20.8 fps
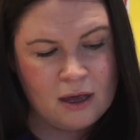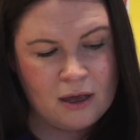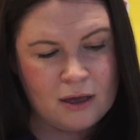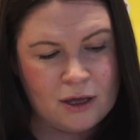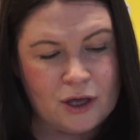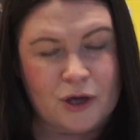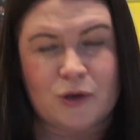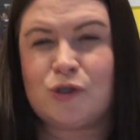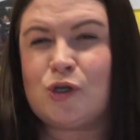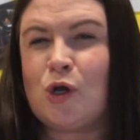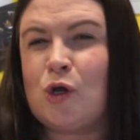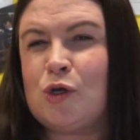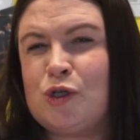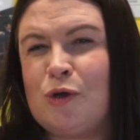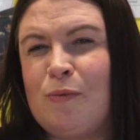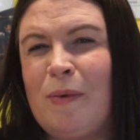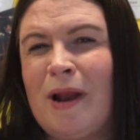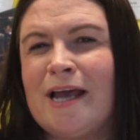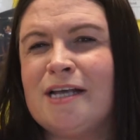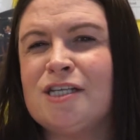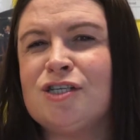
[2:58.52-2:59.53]
Hughes also
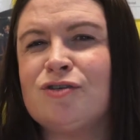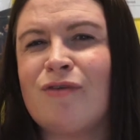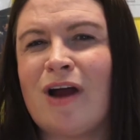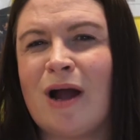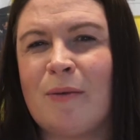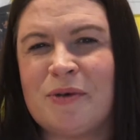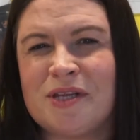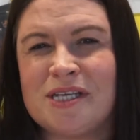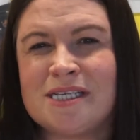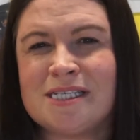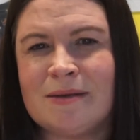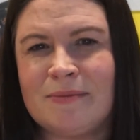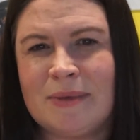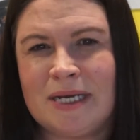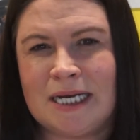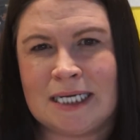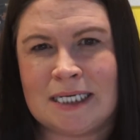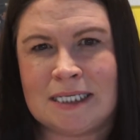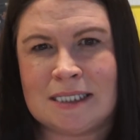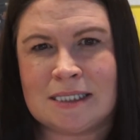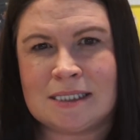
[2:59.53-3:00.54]
plays around with
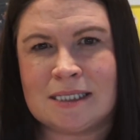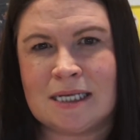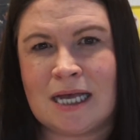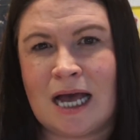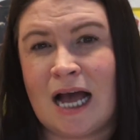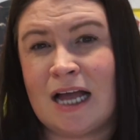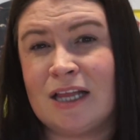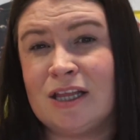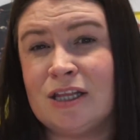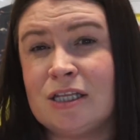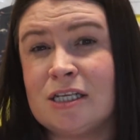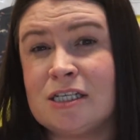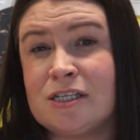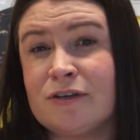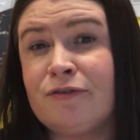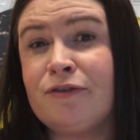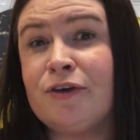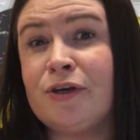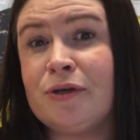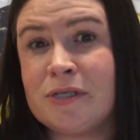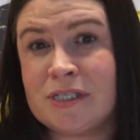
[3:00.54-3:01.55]
similes, and there's a
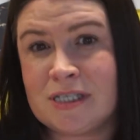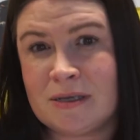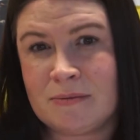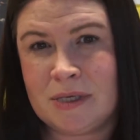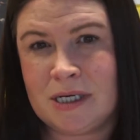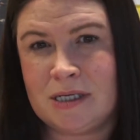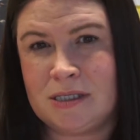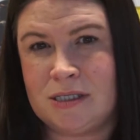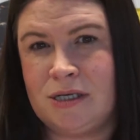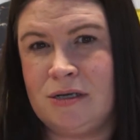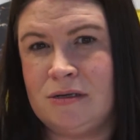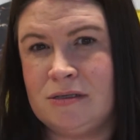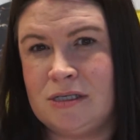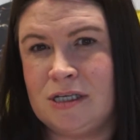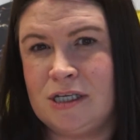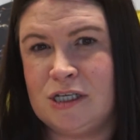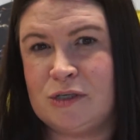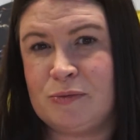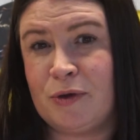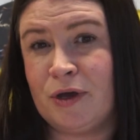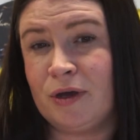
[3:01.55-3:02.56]
few similes used in
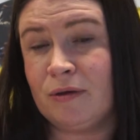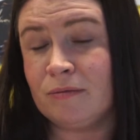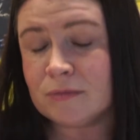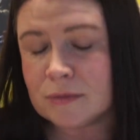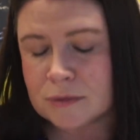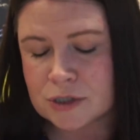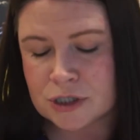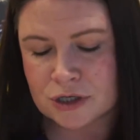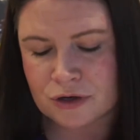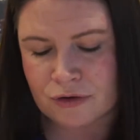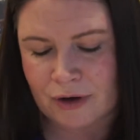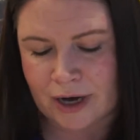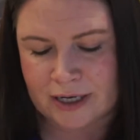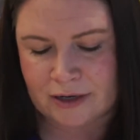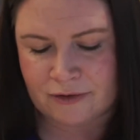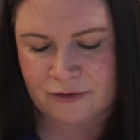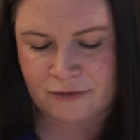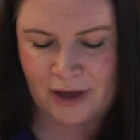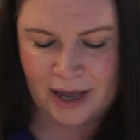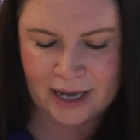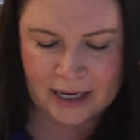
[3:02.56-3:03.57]
this poem to great
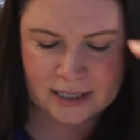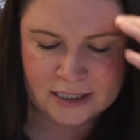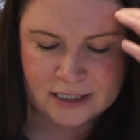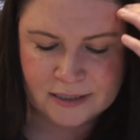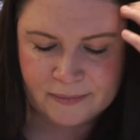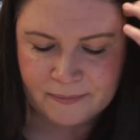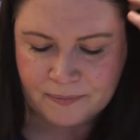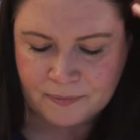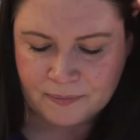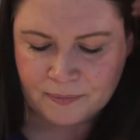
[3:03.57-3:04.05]
effect.